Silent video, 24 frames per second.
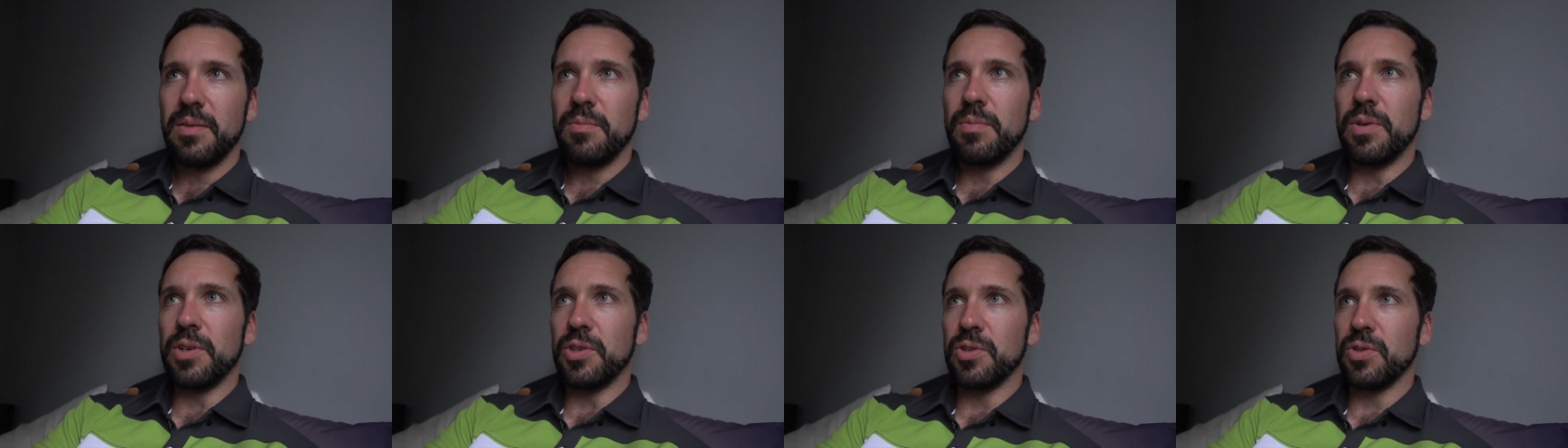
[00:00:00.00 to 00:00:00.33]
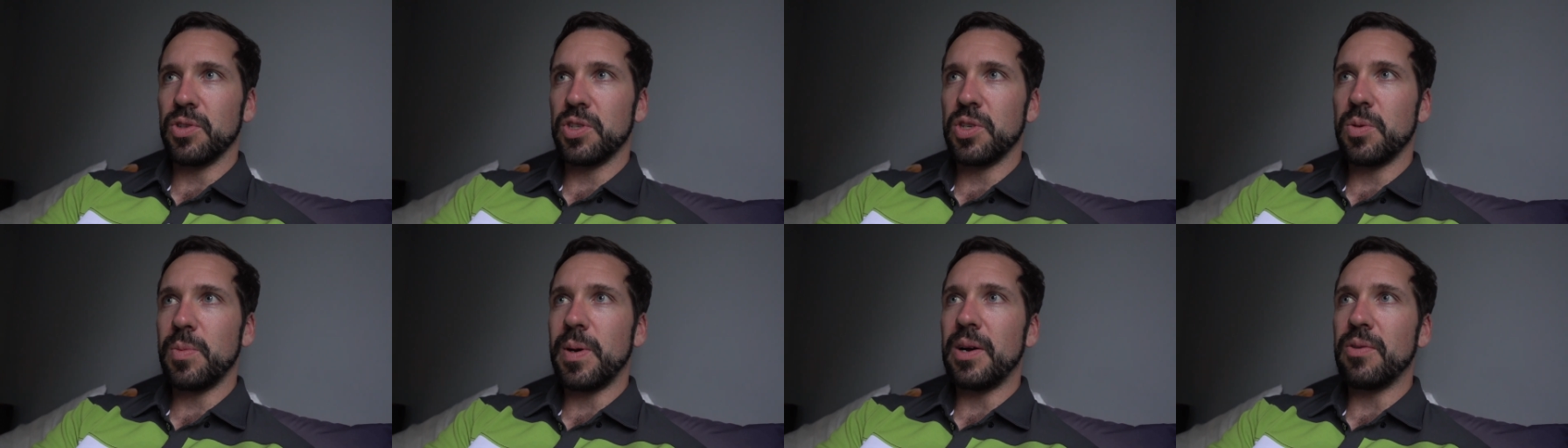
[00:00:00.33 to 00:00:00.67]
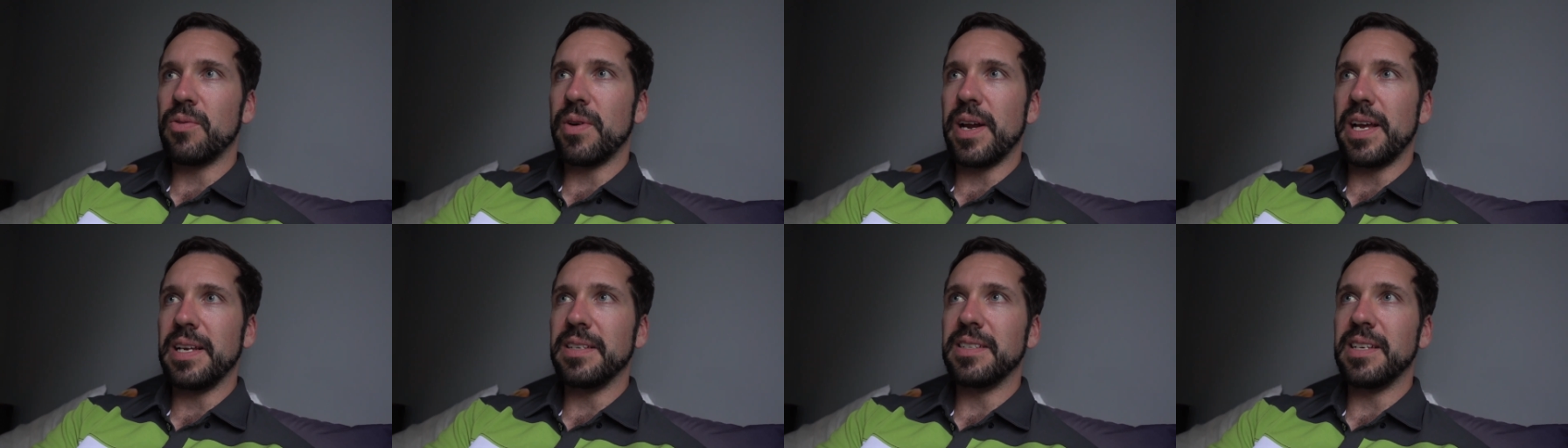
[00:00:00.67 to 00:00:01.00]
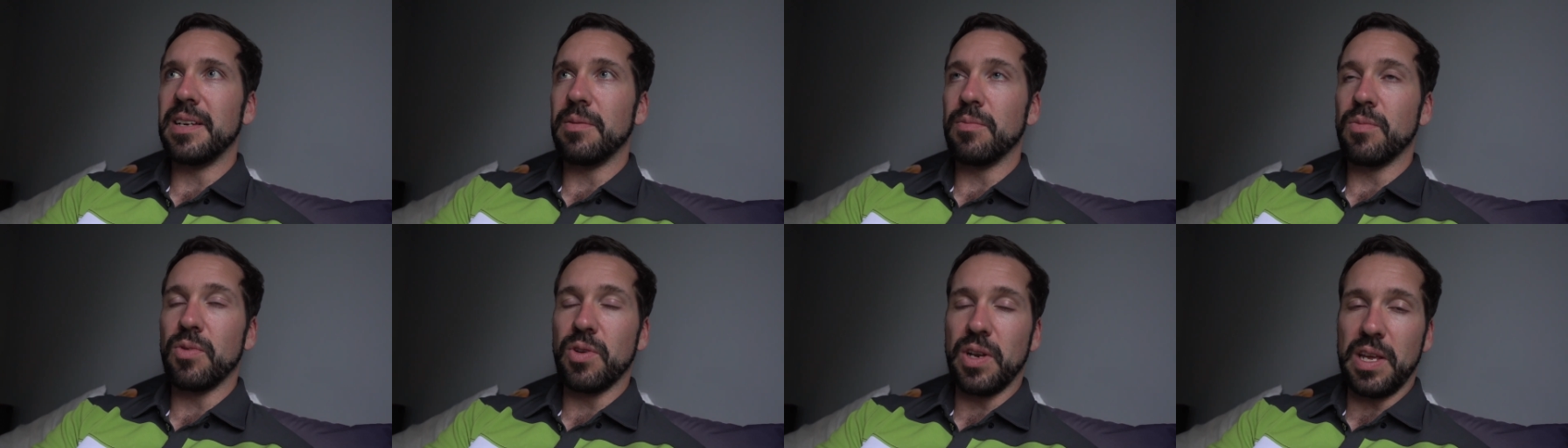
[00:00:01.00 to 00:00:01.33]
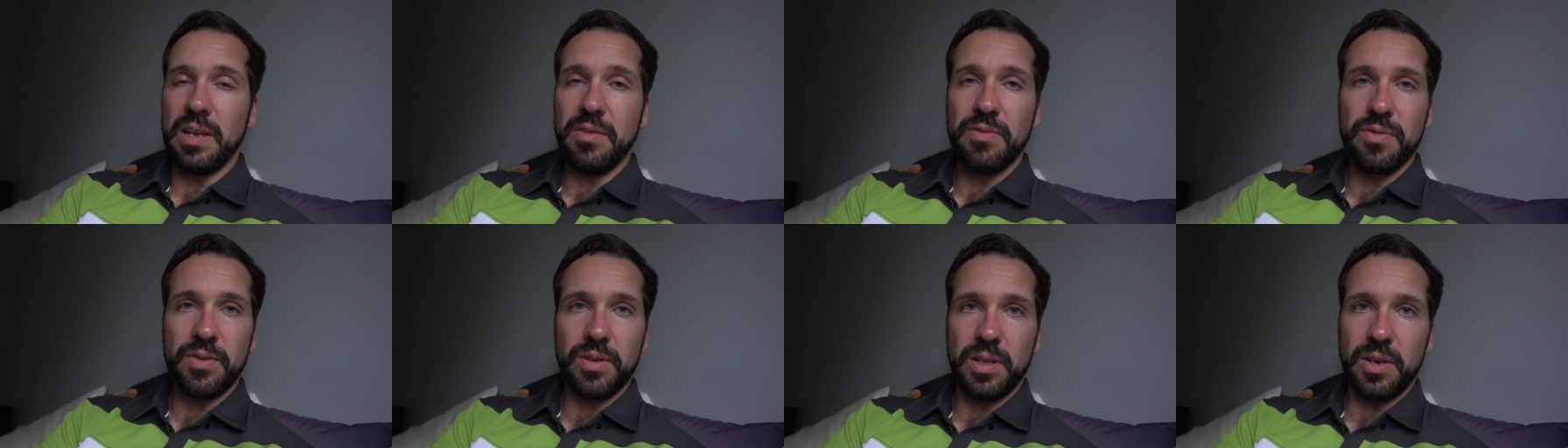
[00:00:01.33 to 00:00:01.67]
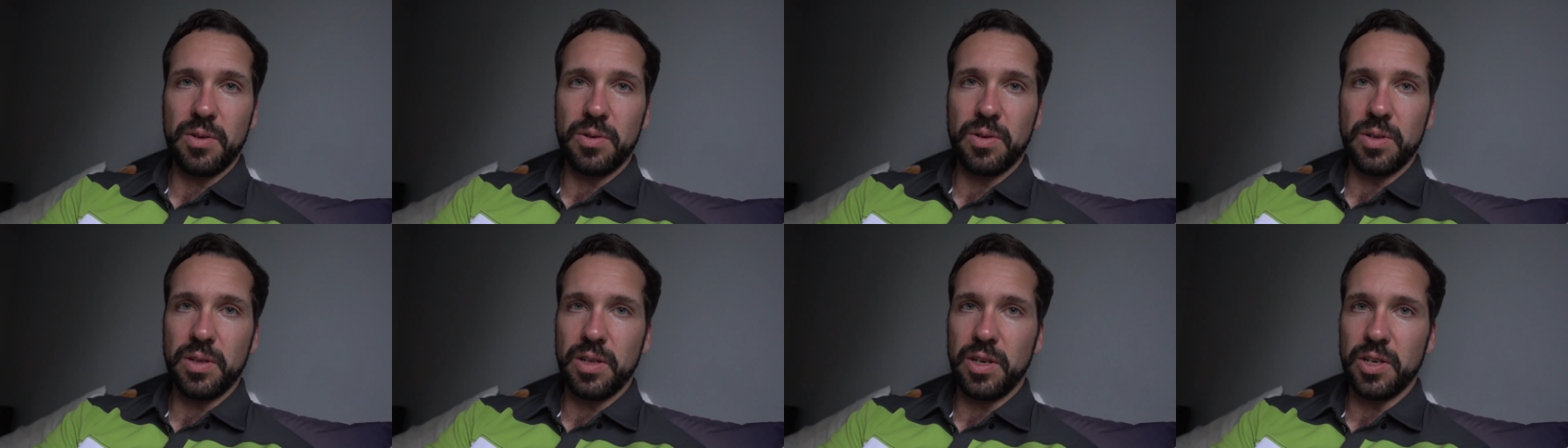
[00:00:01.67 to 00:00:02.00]
But it's also about raising money for a
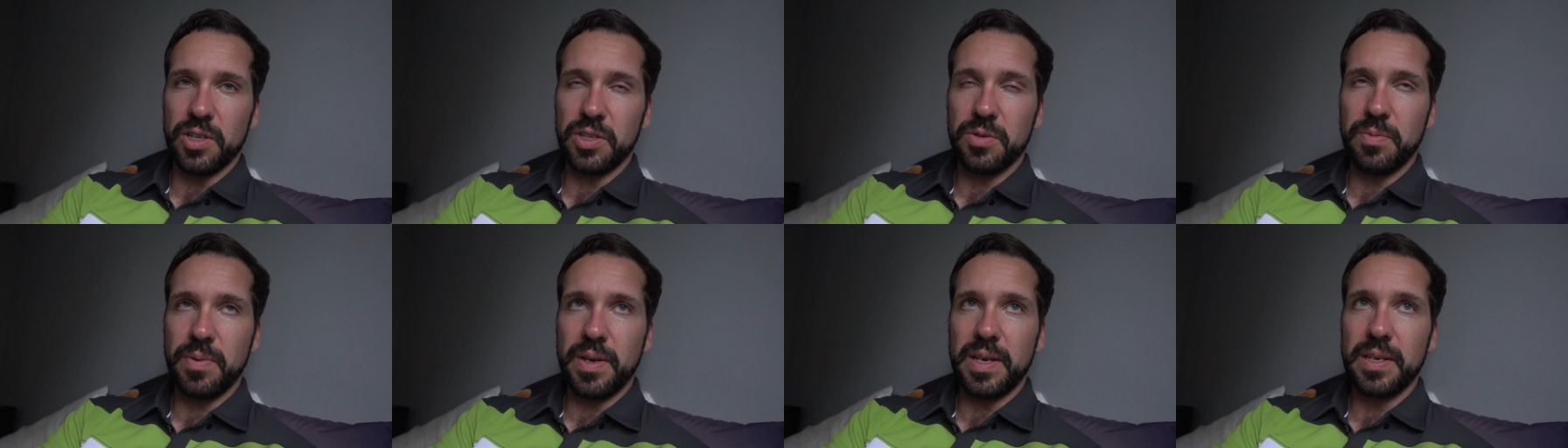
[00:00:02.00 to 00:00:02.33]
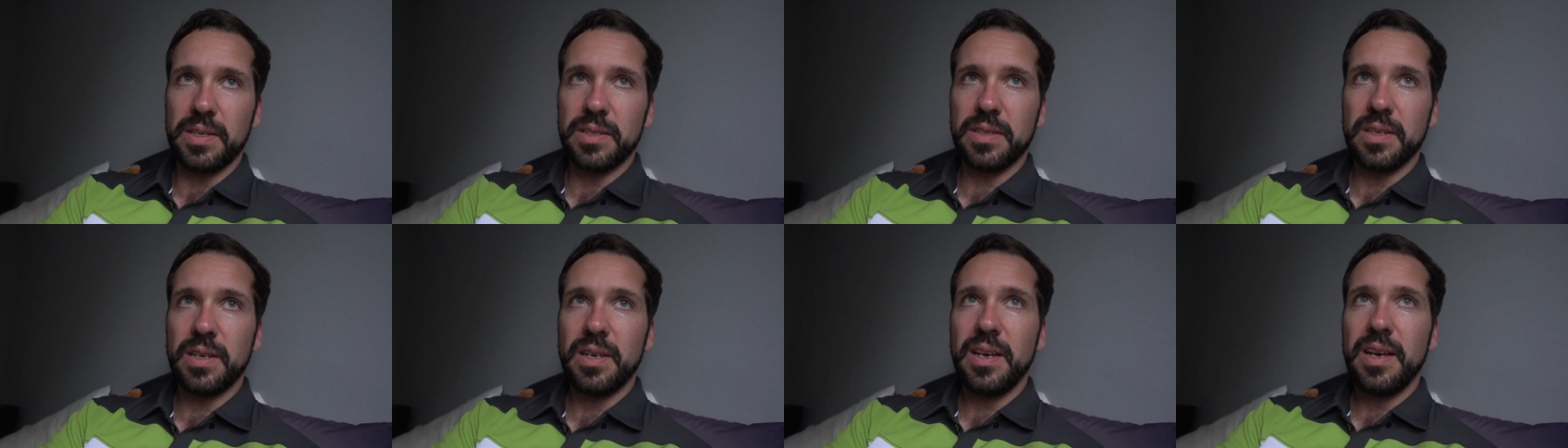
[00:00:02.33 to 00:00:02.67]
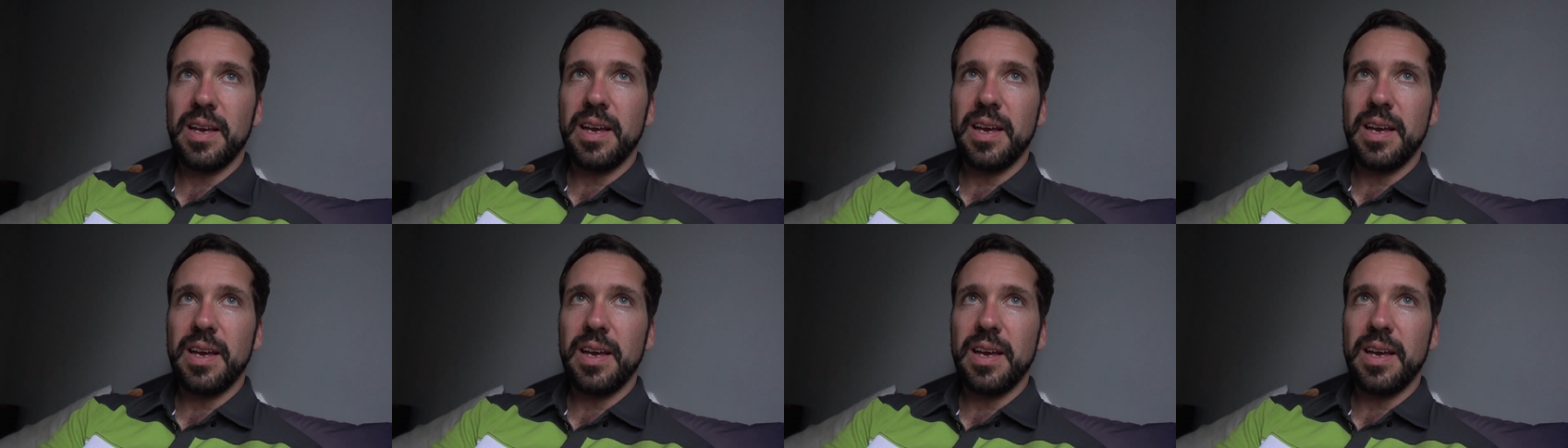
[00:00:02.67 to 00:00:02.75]
local hospice.